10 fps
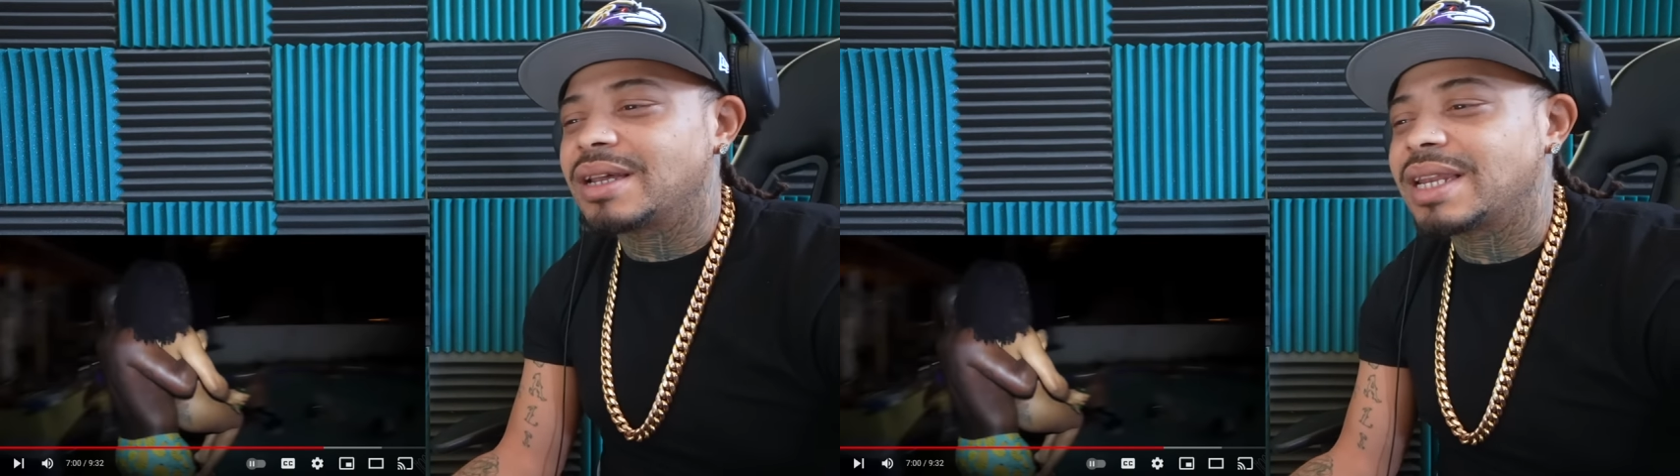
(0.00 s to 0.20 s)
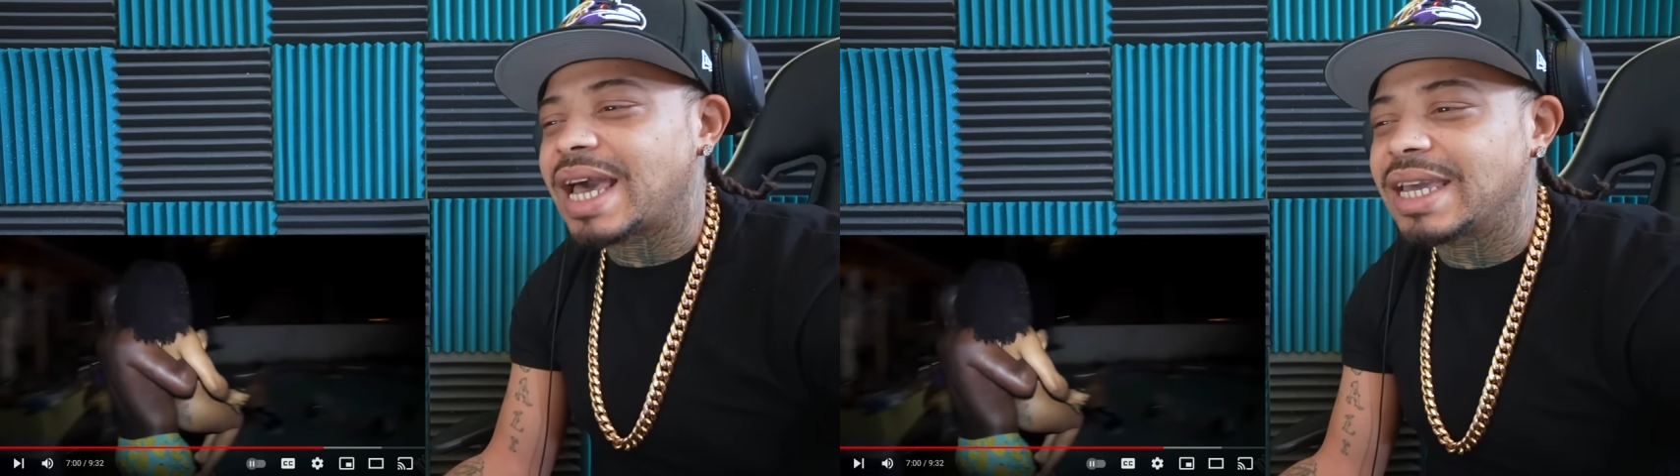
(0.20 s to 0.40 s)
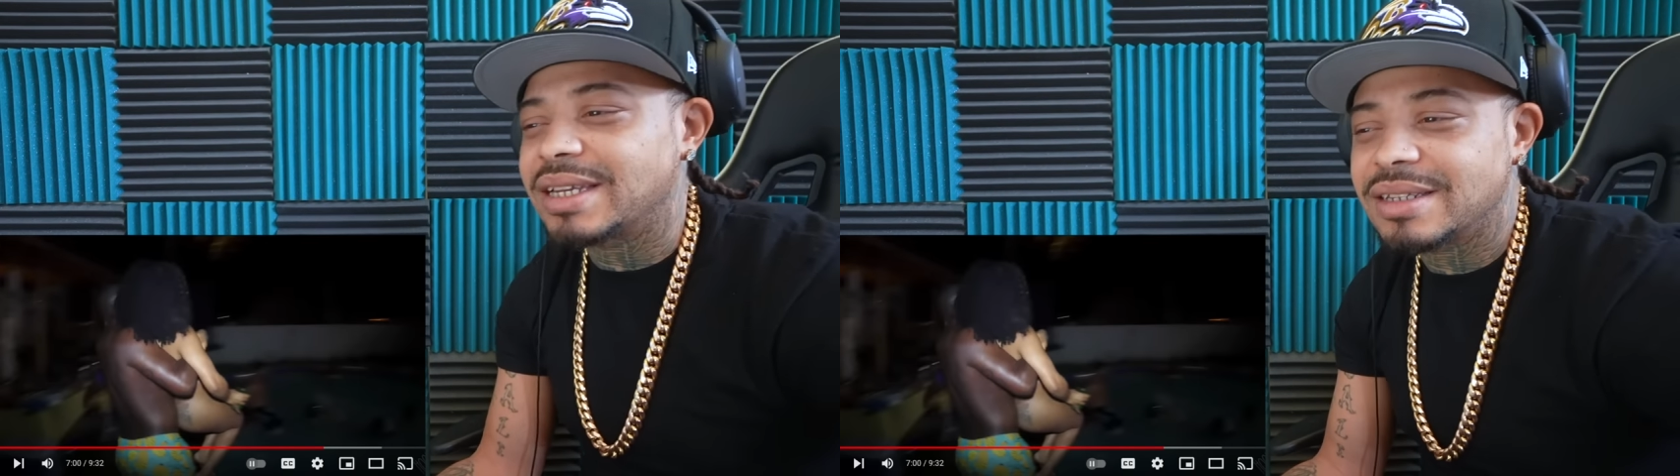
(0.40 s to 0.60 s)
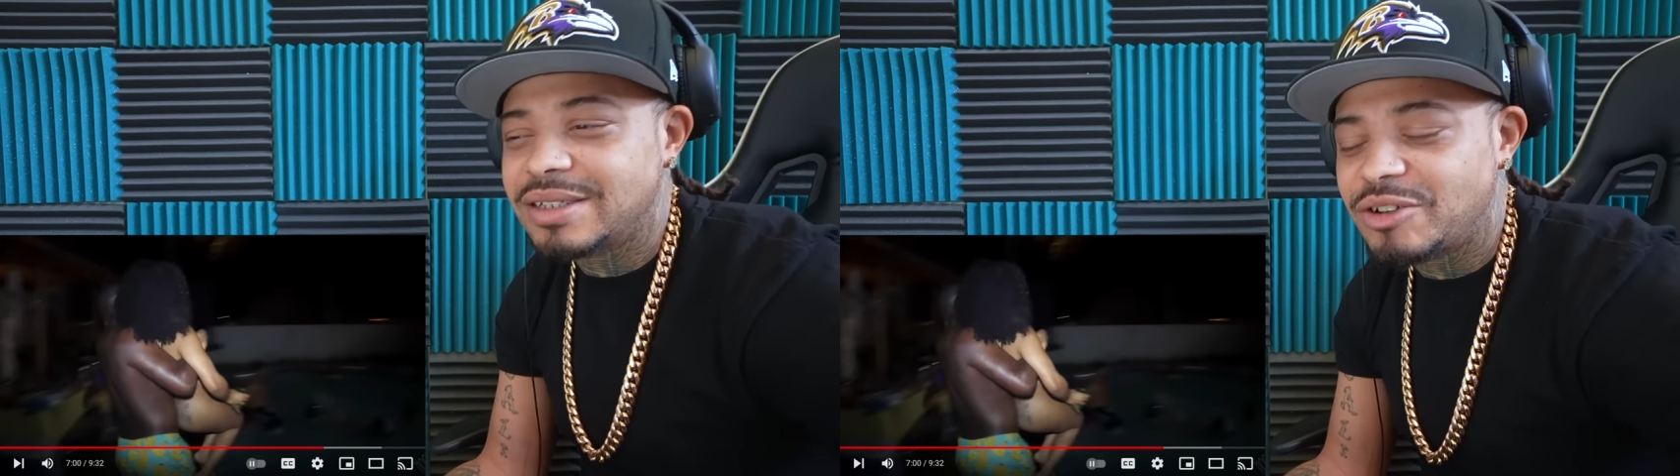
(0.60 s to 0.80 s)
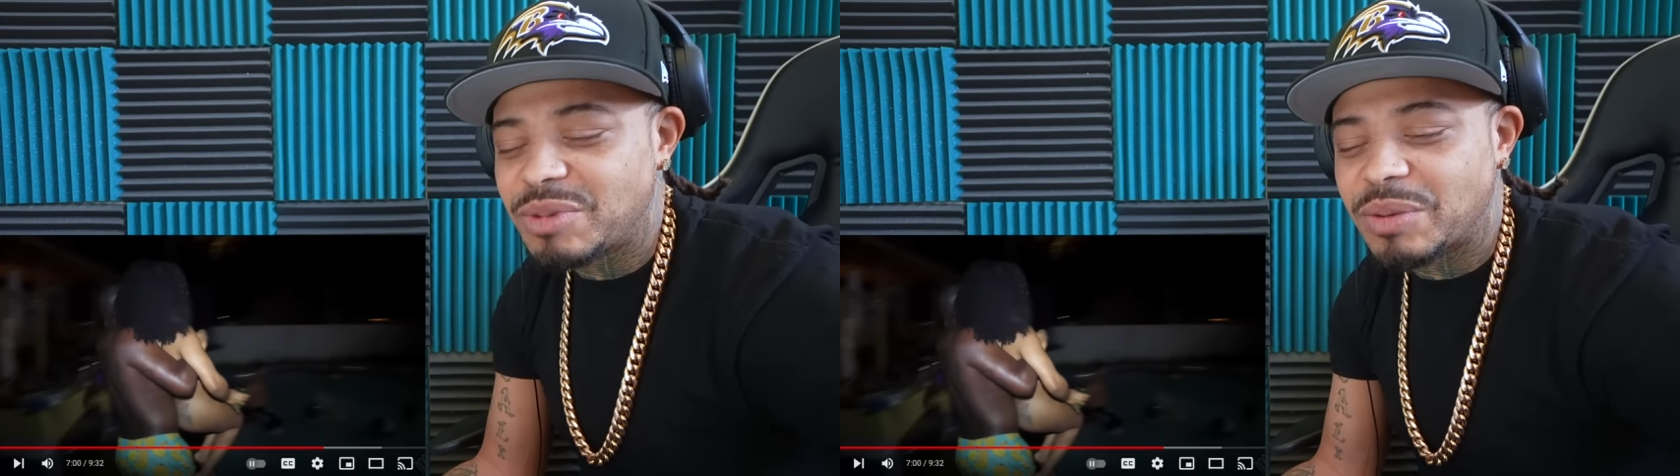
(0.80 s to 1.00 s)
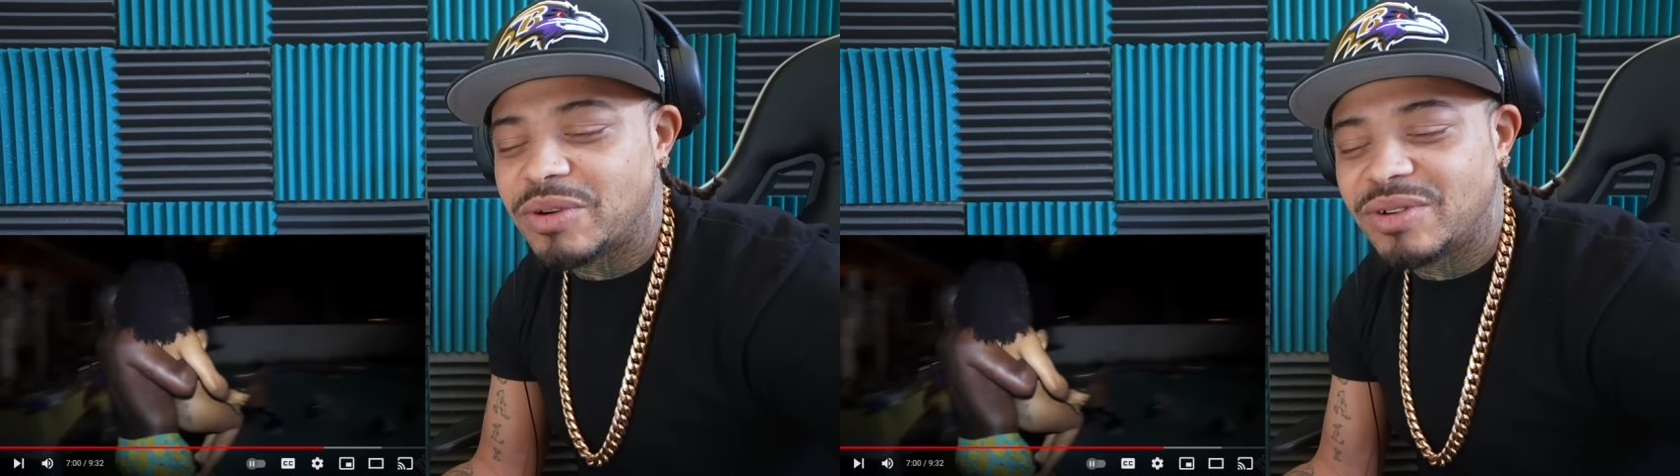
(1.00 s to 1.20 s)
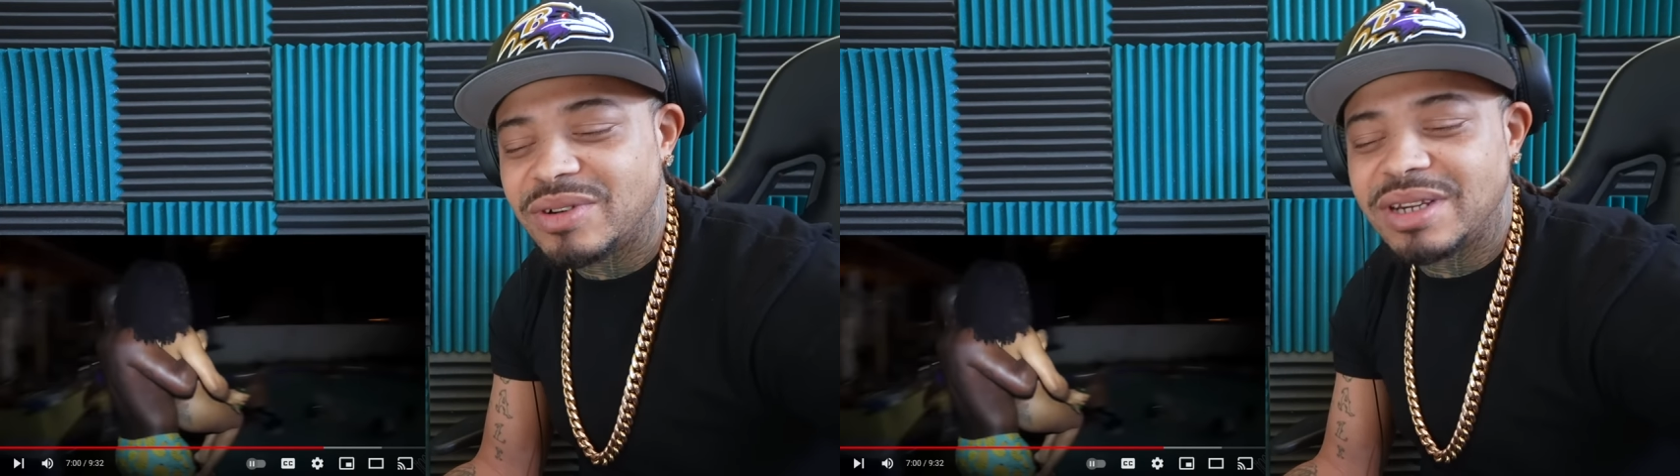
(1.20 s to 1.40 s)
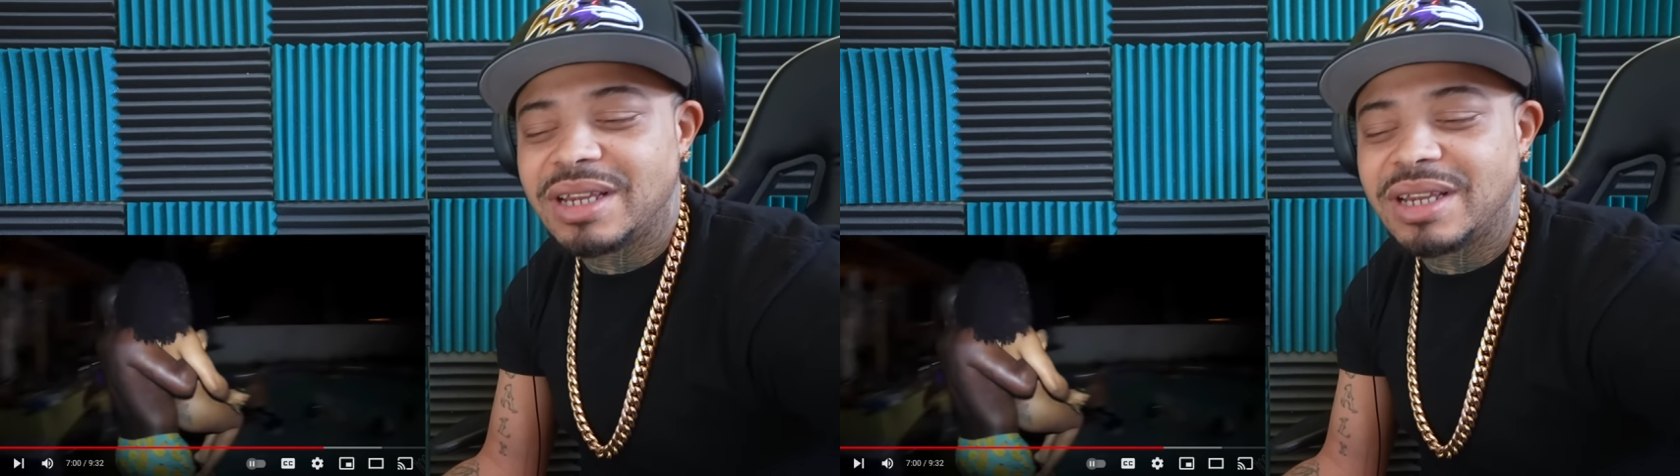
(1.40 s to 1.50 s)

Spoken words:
Like, you remember,